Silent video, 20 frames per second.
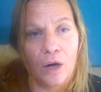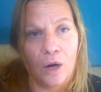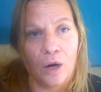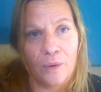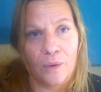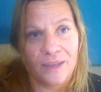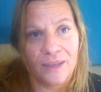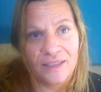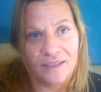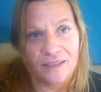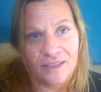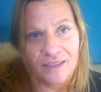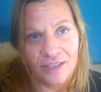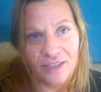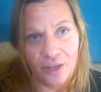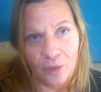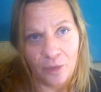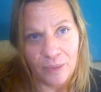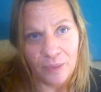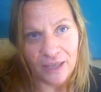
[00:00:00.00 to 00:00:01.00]
always
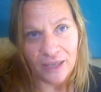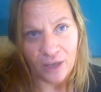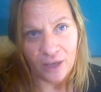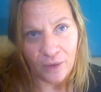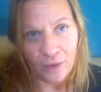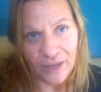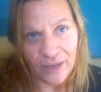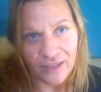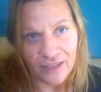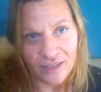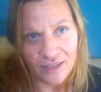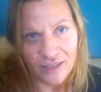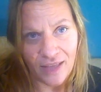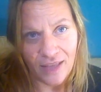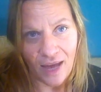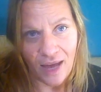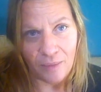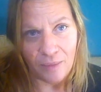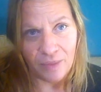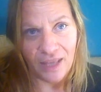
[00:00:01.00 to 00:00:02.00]
still be going to
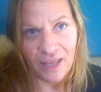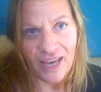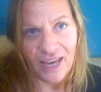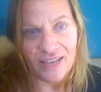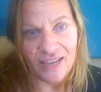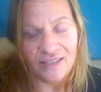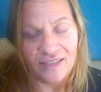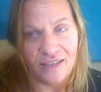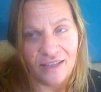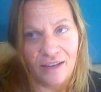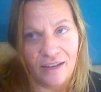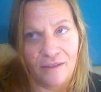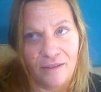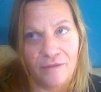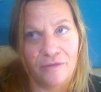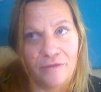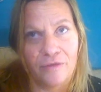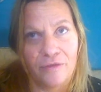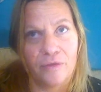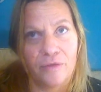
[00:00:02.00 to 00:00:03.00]
that place
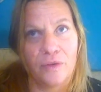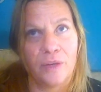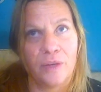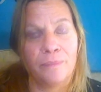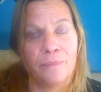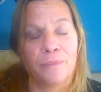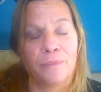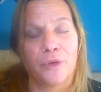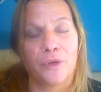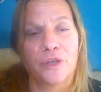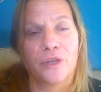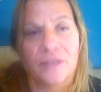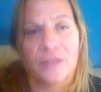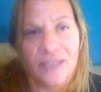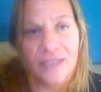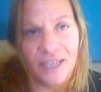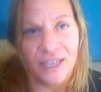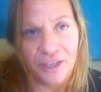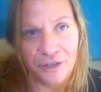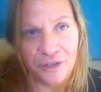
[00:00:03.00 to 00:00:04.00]
of
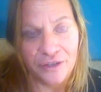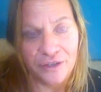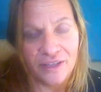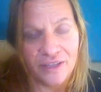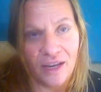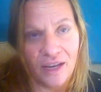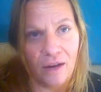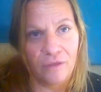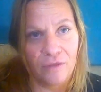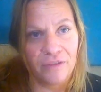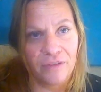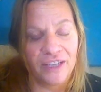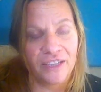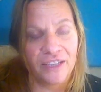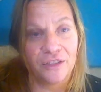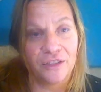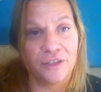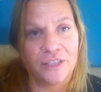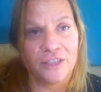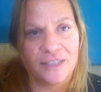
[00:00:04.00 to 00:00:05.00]
immersing yourself
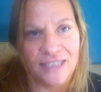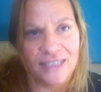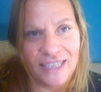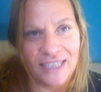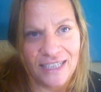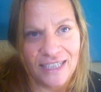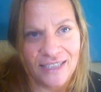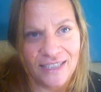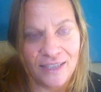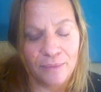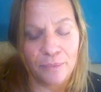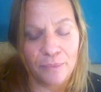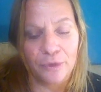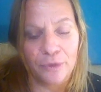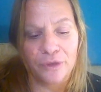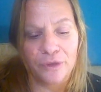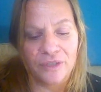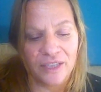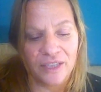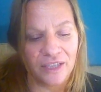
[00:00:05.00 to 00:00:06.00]
in good deeds,
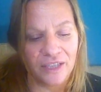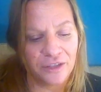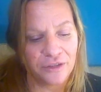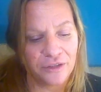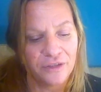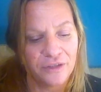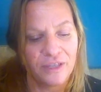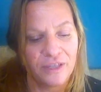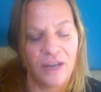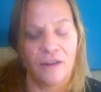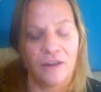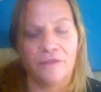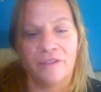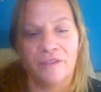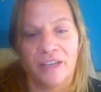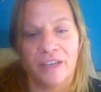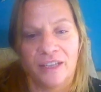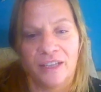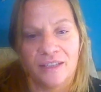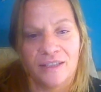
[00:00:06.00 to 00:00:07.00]
immersing
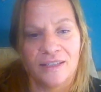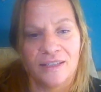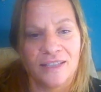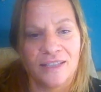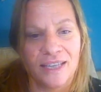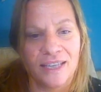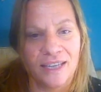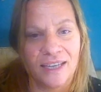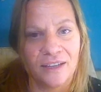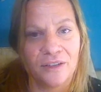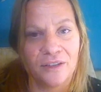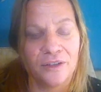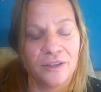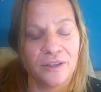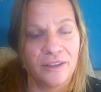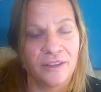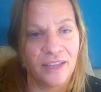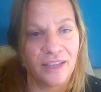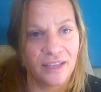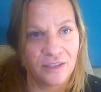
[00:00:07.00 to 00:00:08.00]
yourself in seeing
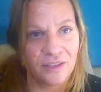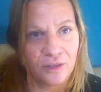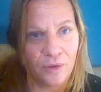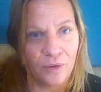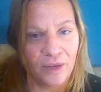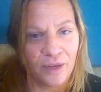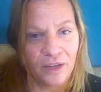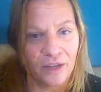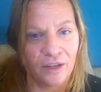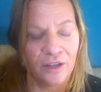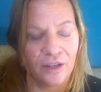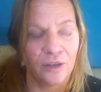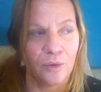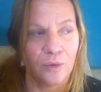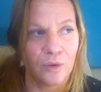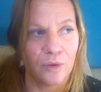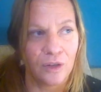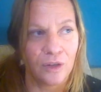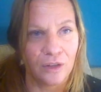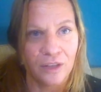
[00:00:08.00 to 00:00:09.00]
good things going on in
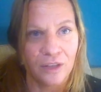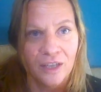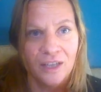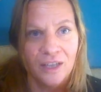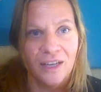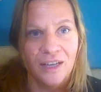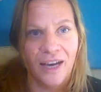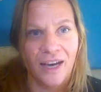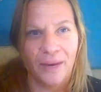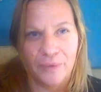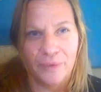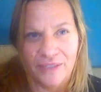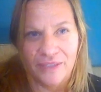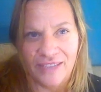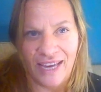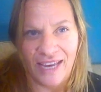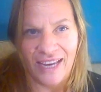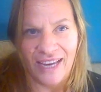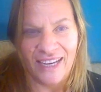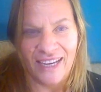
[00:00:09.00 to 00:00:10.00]
the world. I was
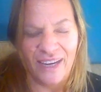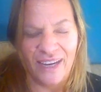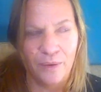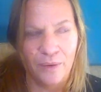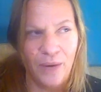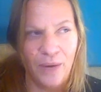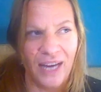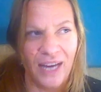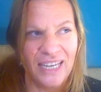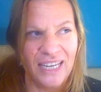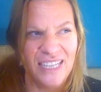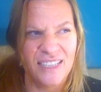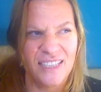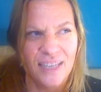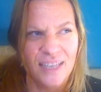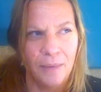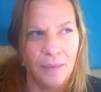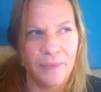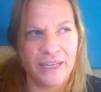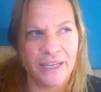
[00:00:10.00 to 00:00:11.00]
saying I, I need
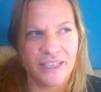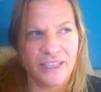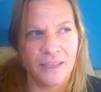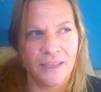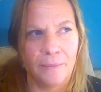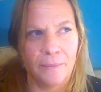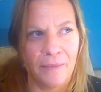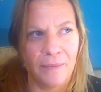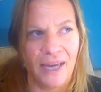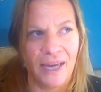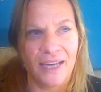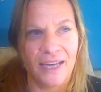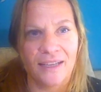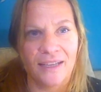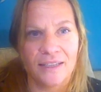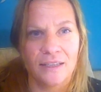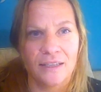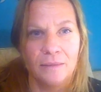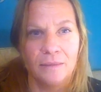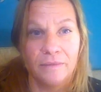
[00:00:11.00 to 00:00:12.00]
somebody to make
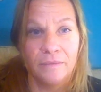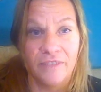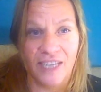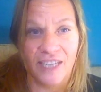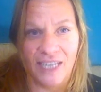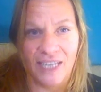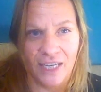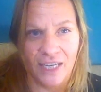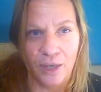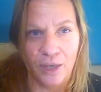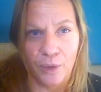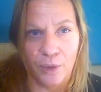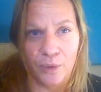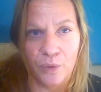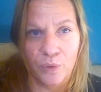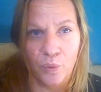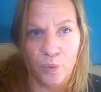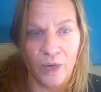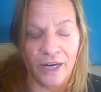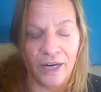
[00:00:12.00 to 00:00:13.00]
some
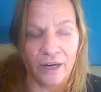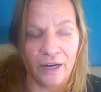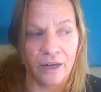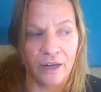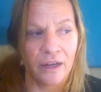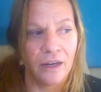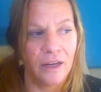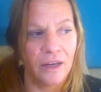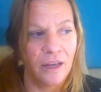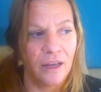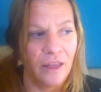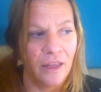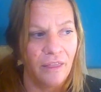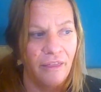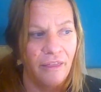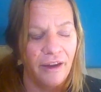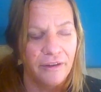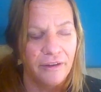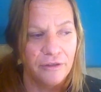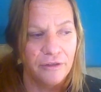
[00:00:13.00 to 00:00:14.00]
videos where
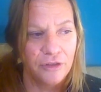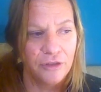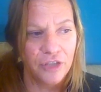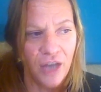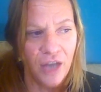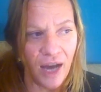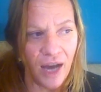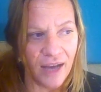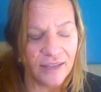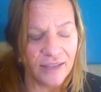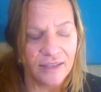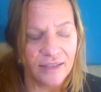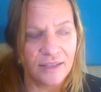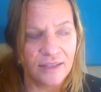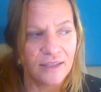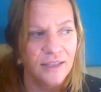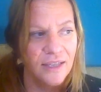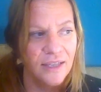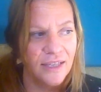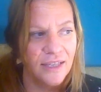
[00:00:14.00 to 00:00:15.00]
they're
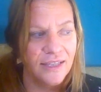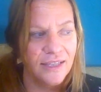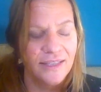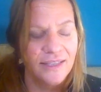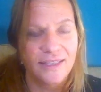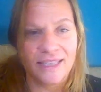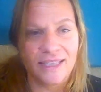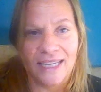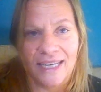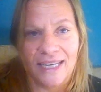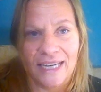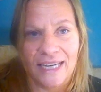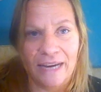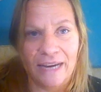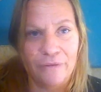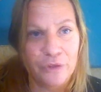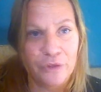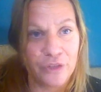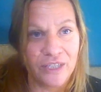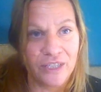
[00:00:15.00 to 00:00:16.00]
just scene
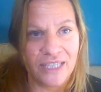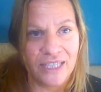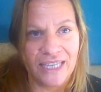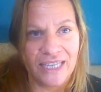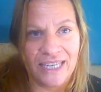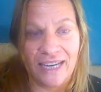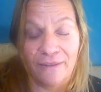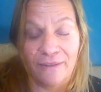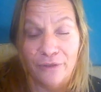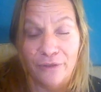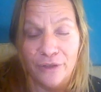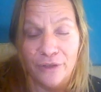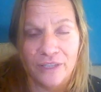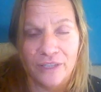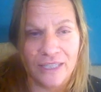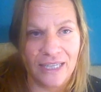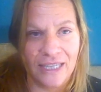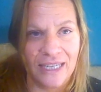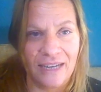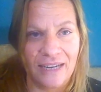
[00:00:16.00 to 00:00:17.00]
after scene after
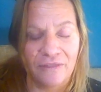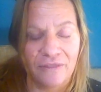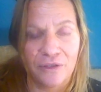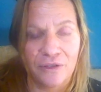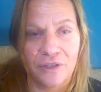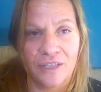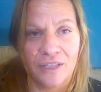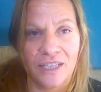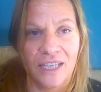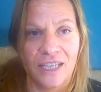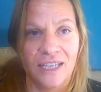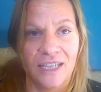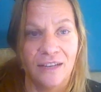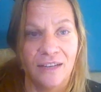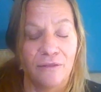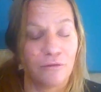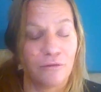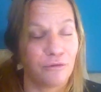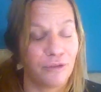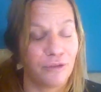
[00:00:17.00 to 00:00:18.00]
scene after
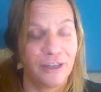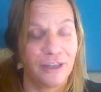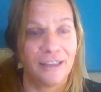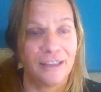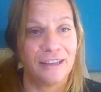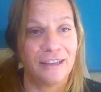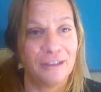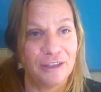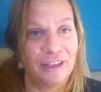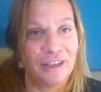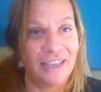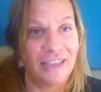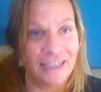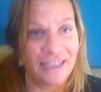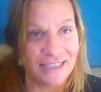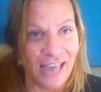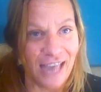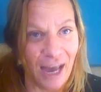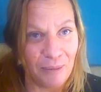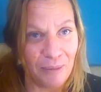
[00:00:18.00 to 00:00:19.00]
scene of really good
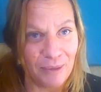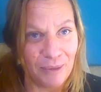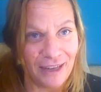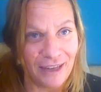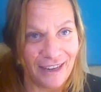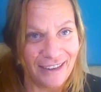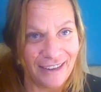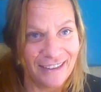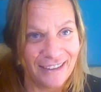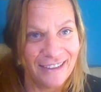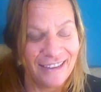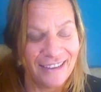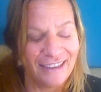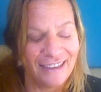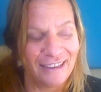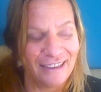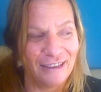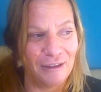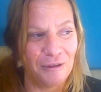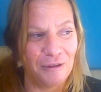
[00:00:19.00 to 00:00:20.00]
things happening,
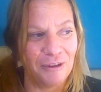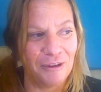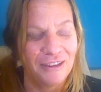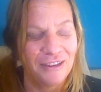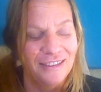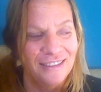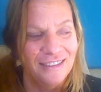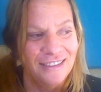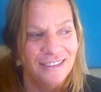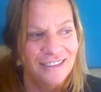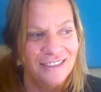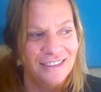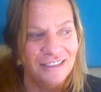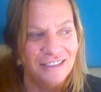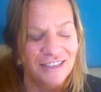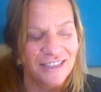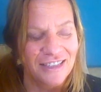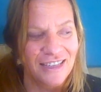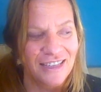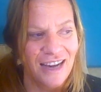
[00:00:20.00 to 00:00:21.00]
you know,
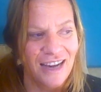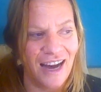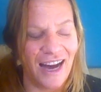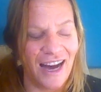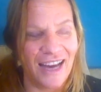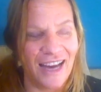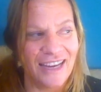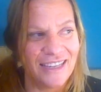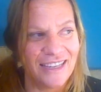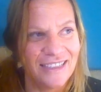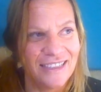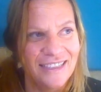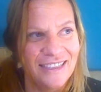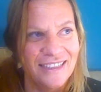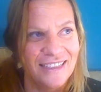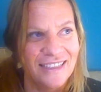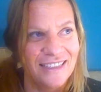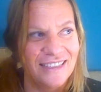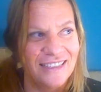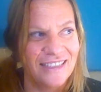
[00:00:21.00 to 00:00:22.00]
just
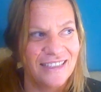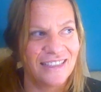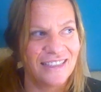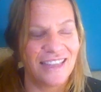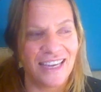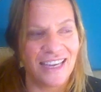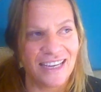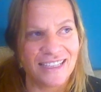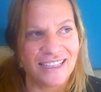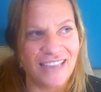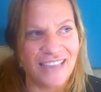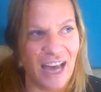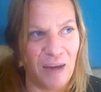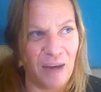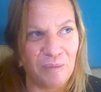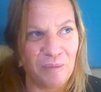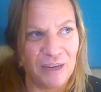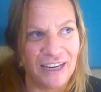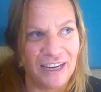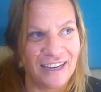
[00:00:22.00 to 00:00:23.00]
kind things
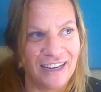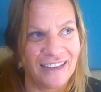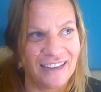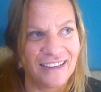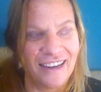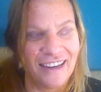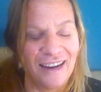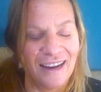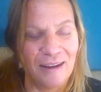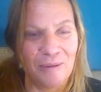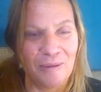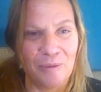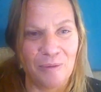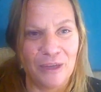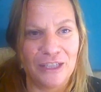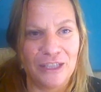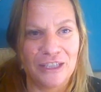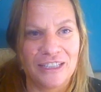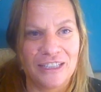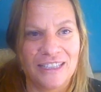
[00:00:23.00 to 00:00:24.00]
happening. Um,
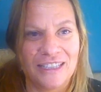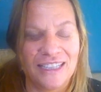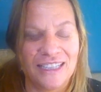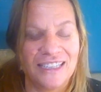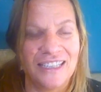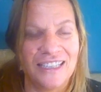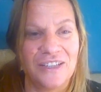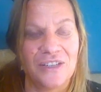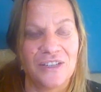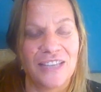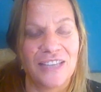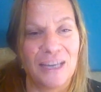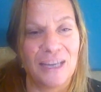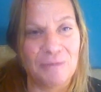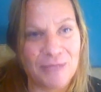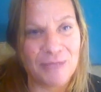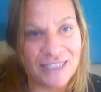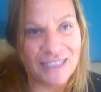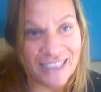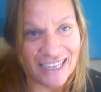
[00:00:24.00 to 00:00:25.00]
we just need to just
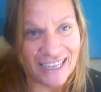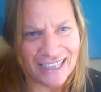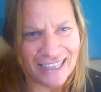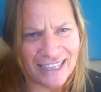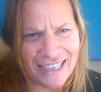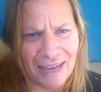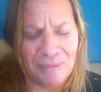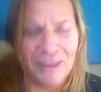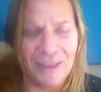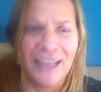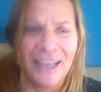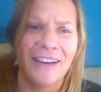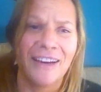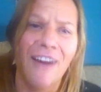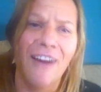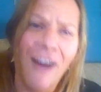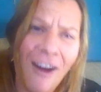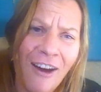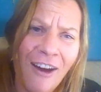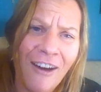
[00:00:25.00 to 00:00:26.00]
keep seeing that and be like,
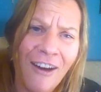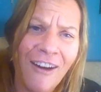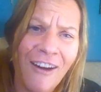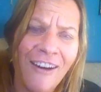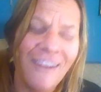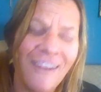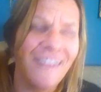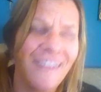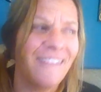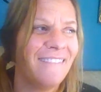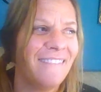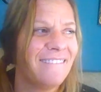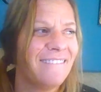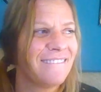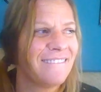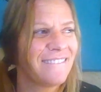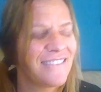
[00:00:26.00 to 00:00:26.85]
oh,